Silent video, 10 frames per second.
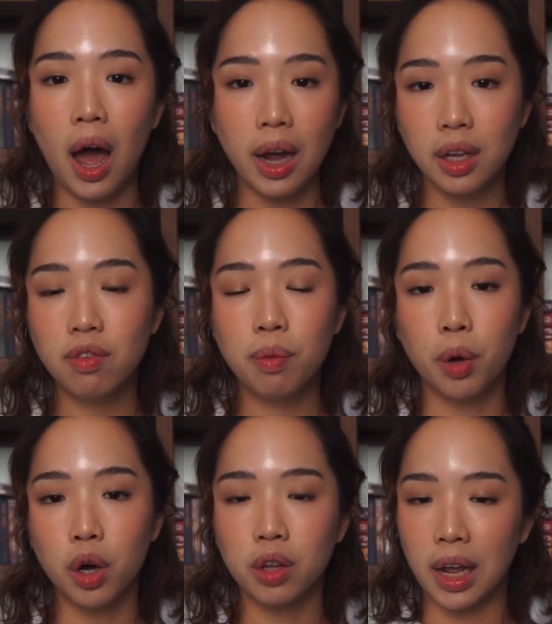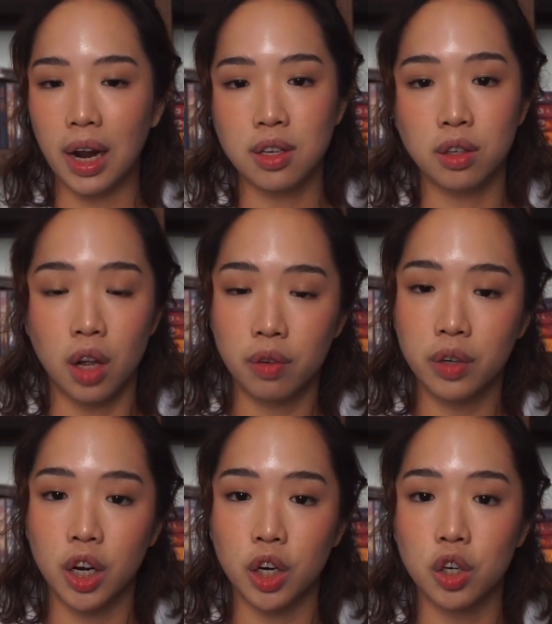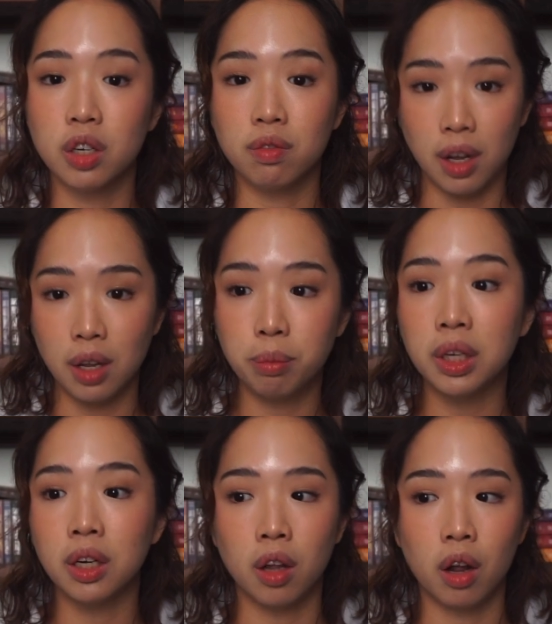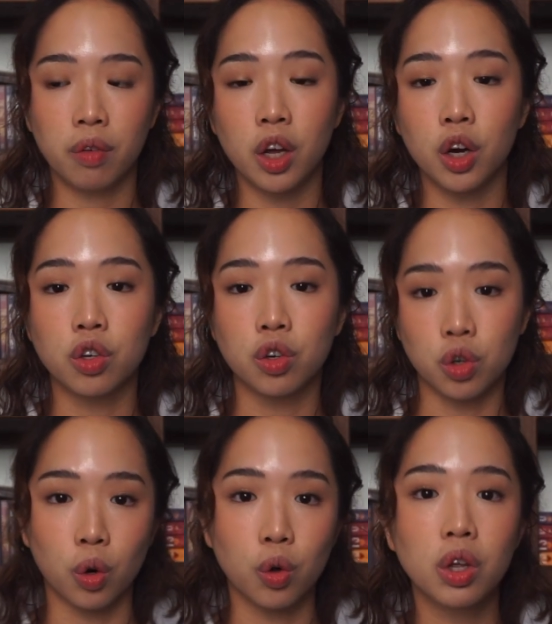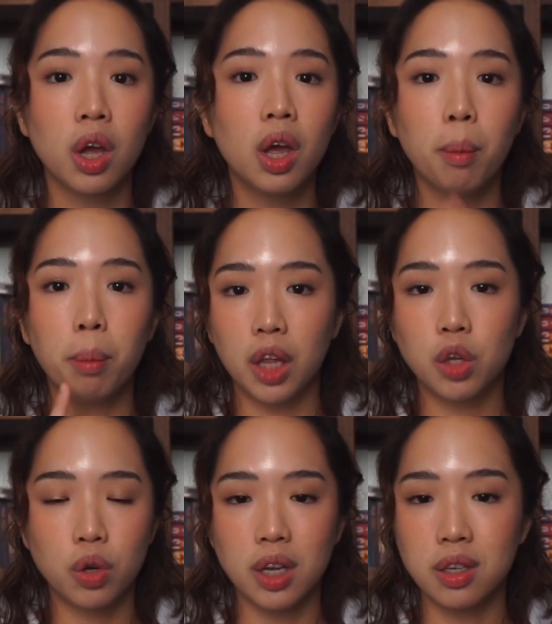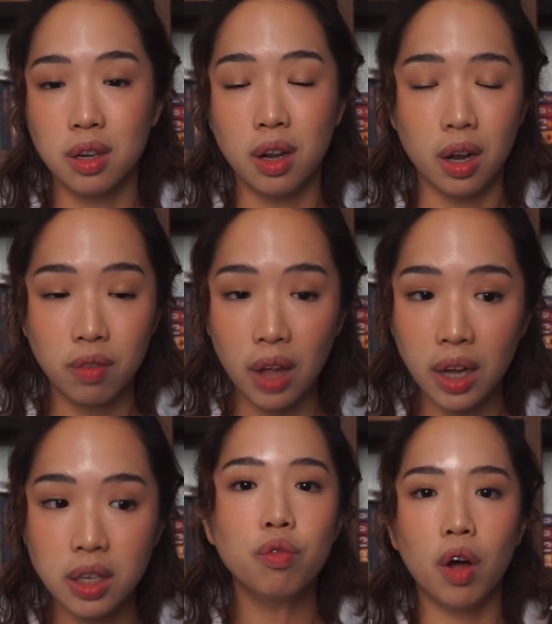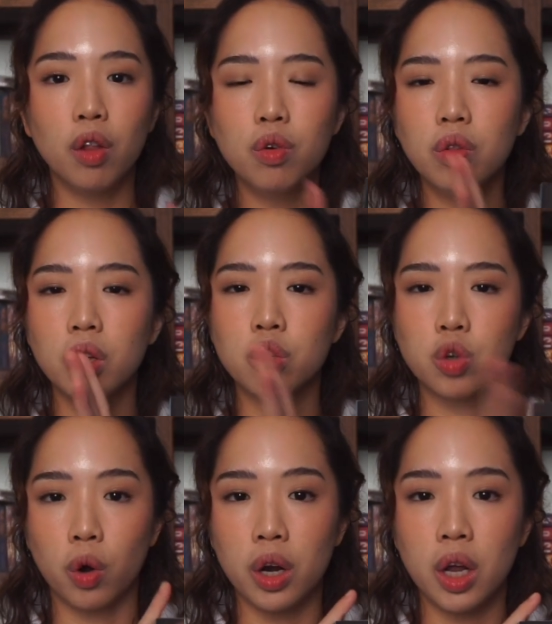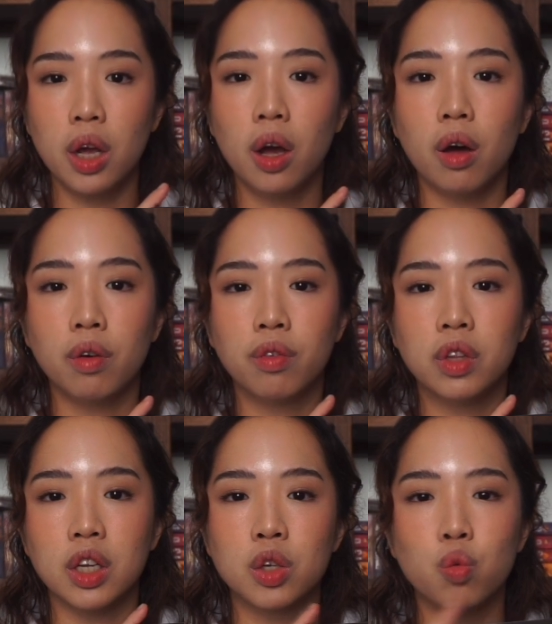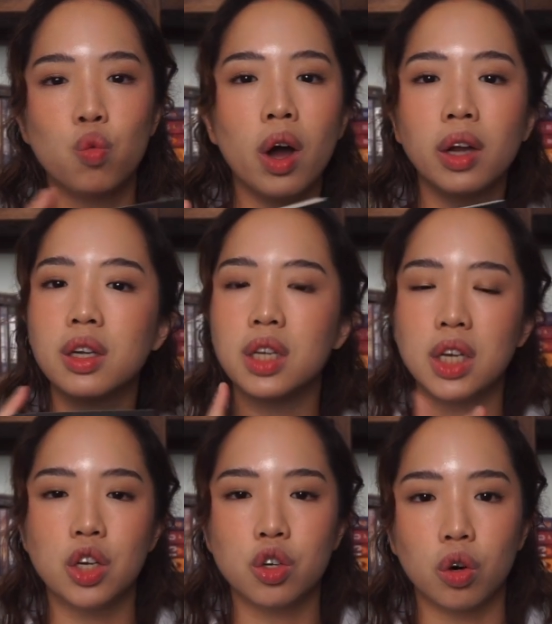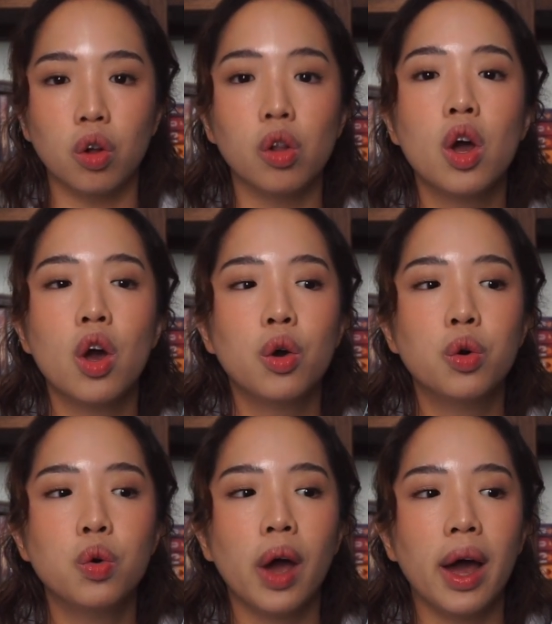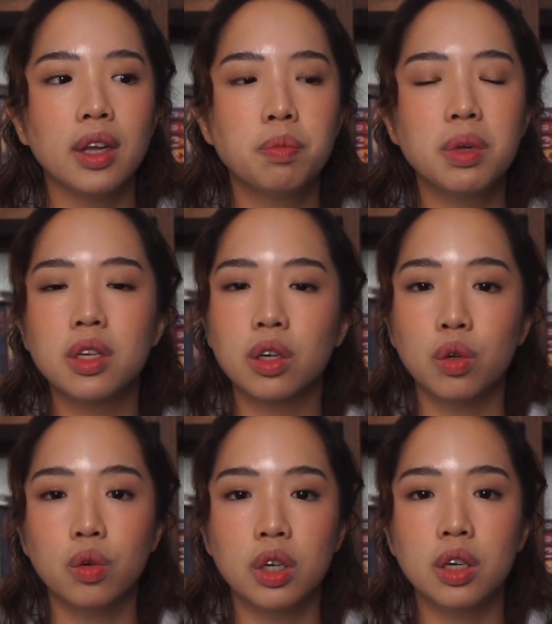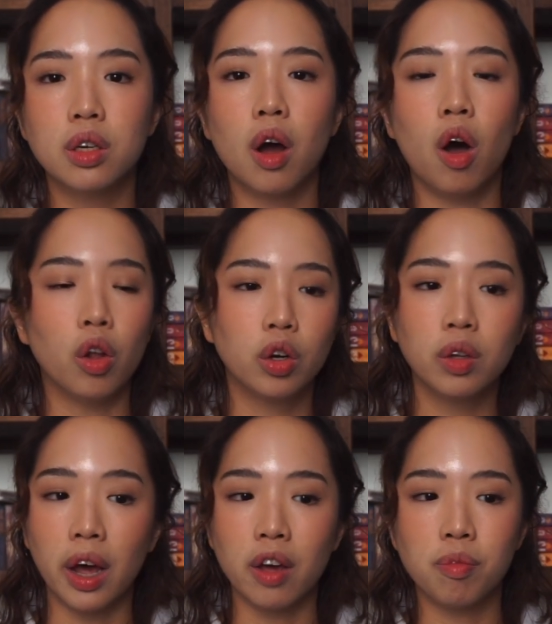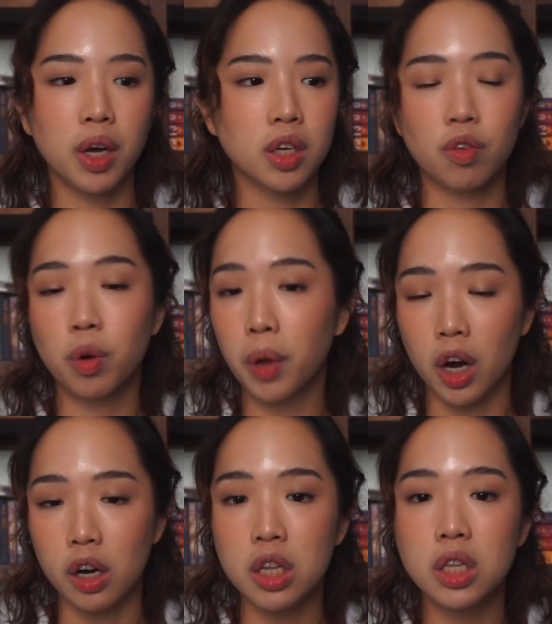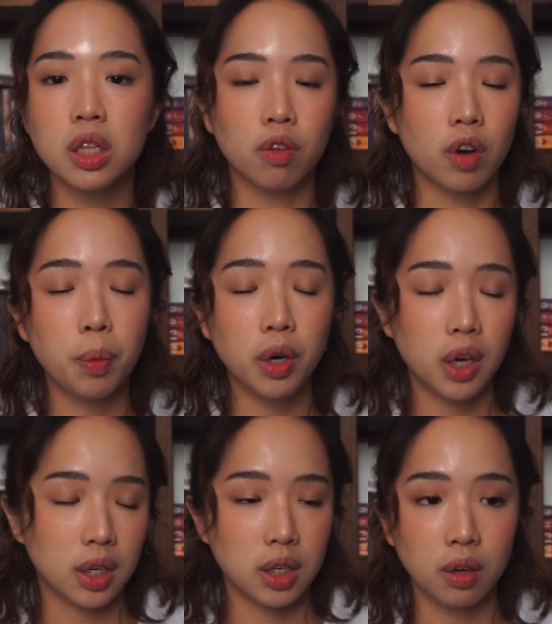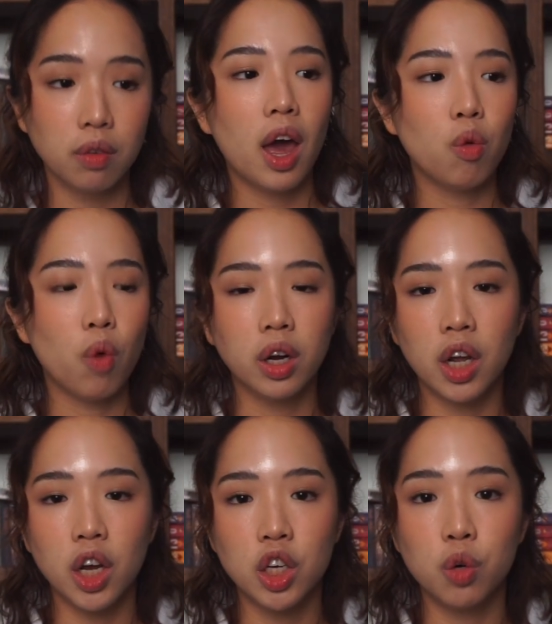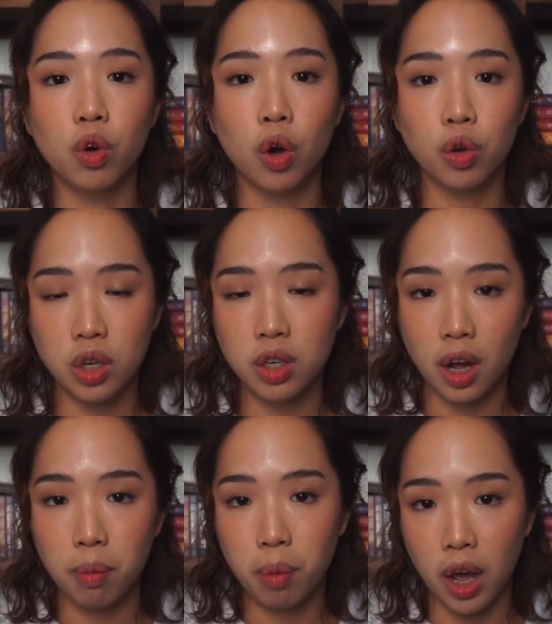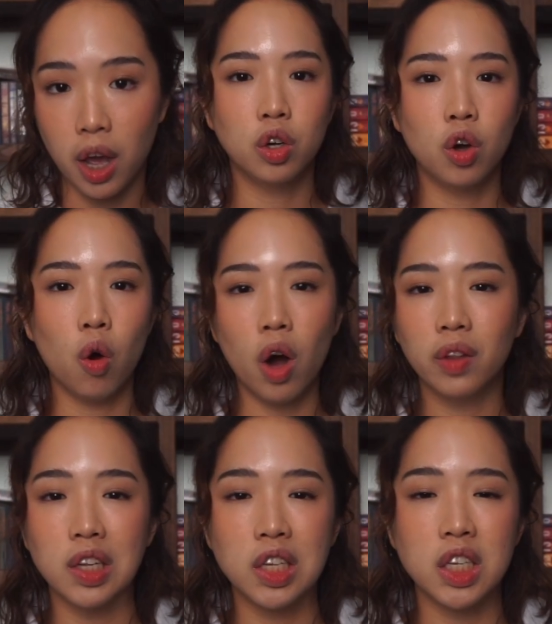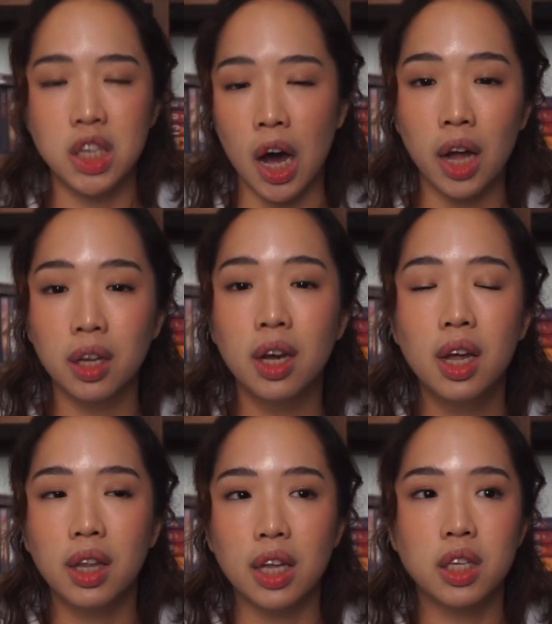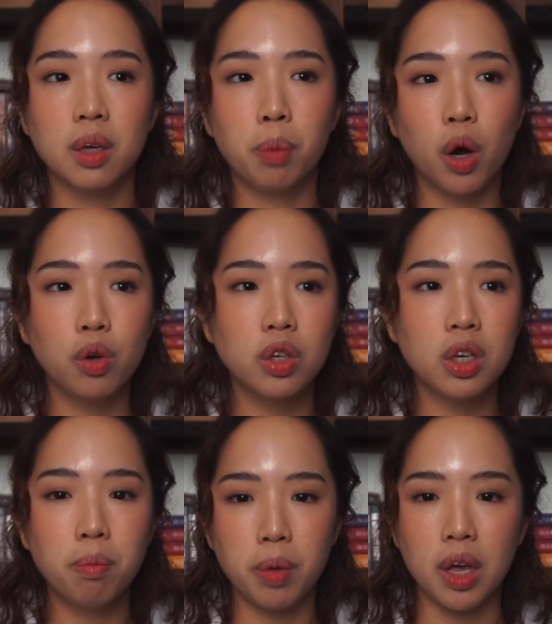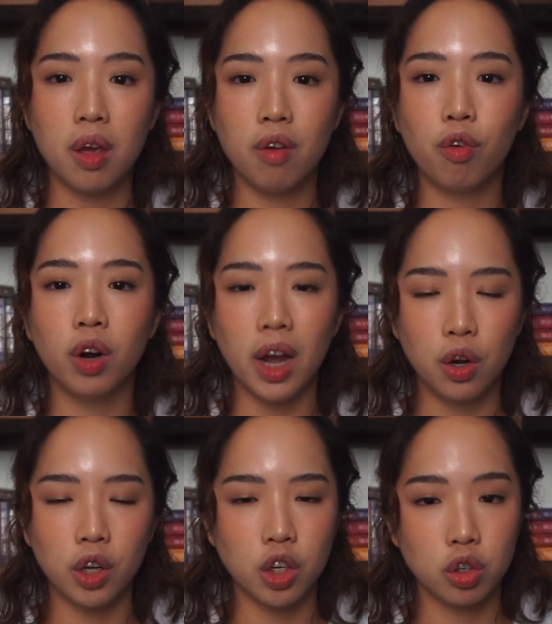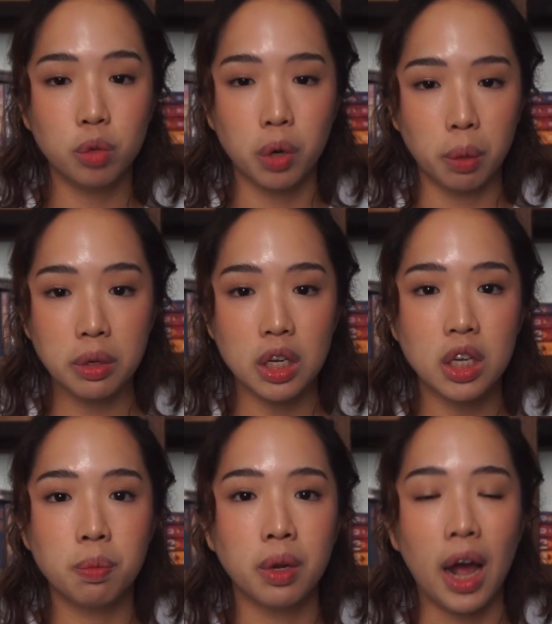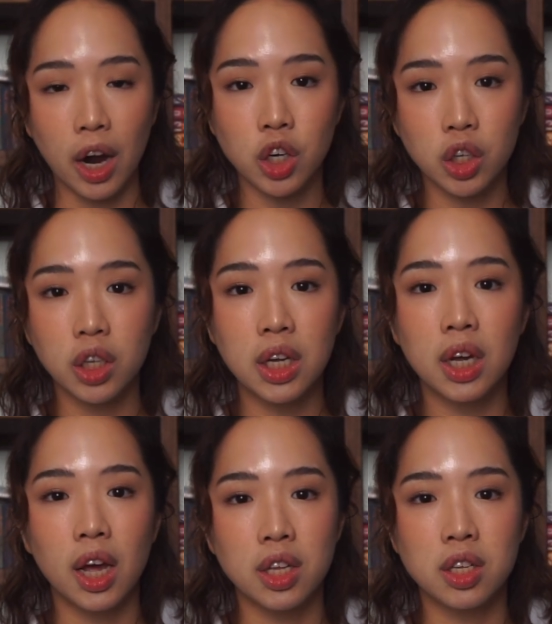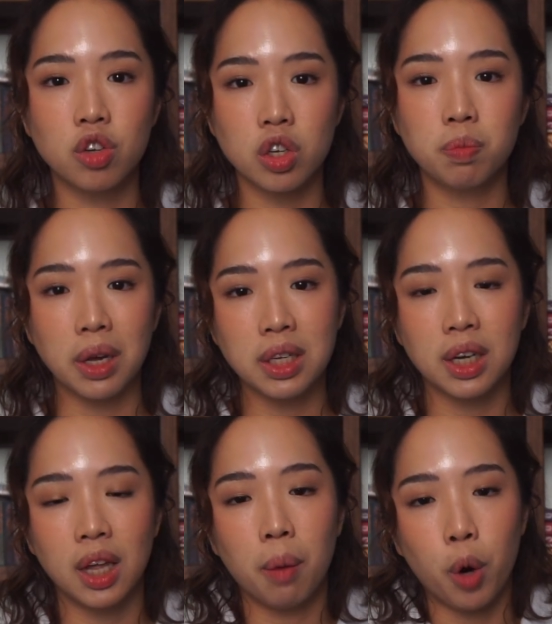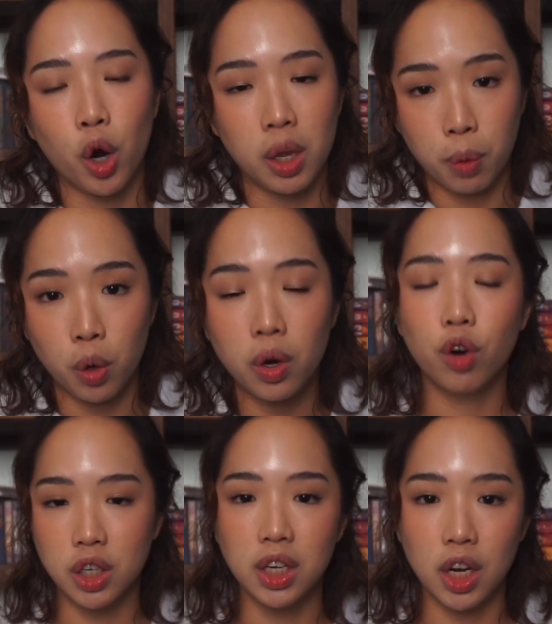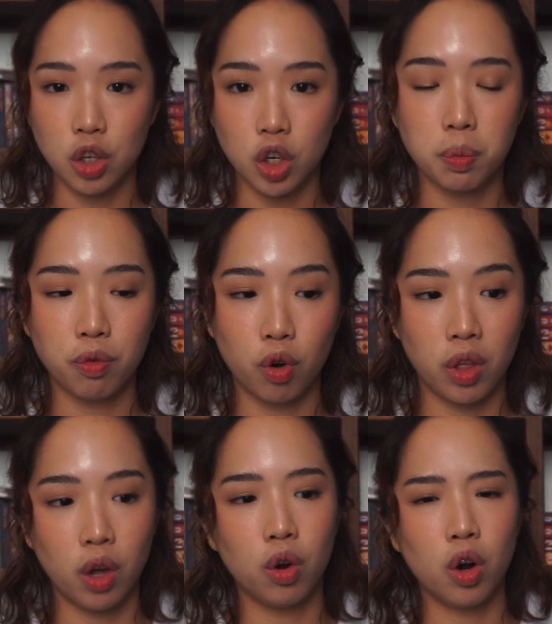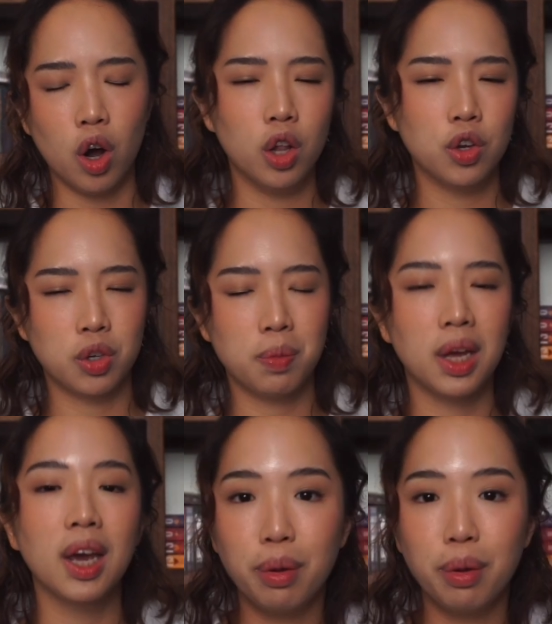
I love a book that has a lot of character development and a lot of character growth, but this one has none of that. Follow the story of this one teenage girl who has been secluded all her life because of her parents. They're very protective. And one day she goes to Taipei, go on this yacht that's supposed to be for educational purposes, but actually it's just basically a party boat for teenagers before they go to college or something.